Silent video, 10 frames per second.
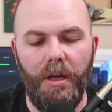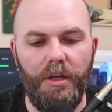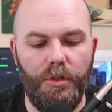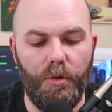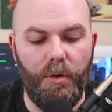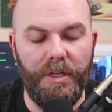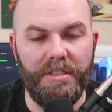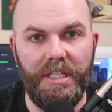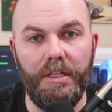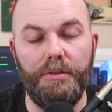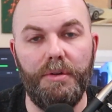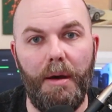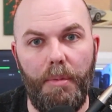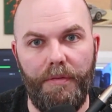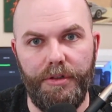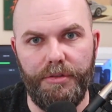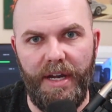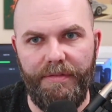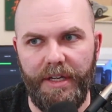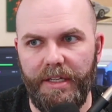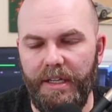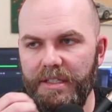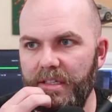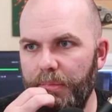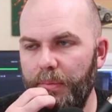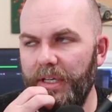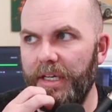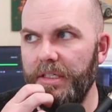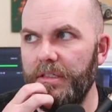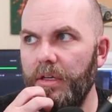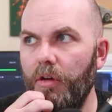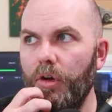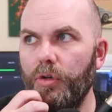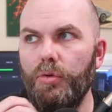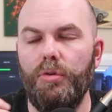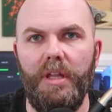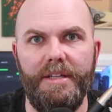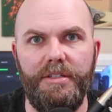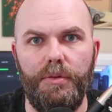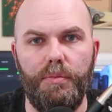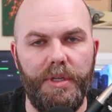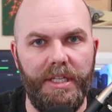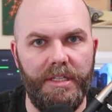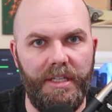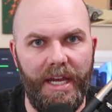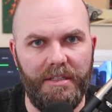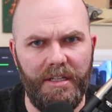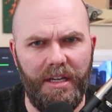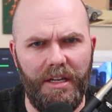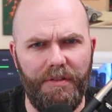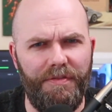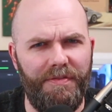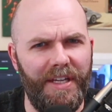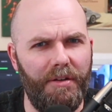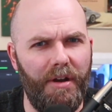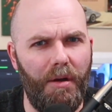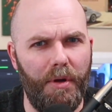you're going to see a drop off in traffic. It's simply because Google has to re-index and kind of figure out what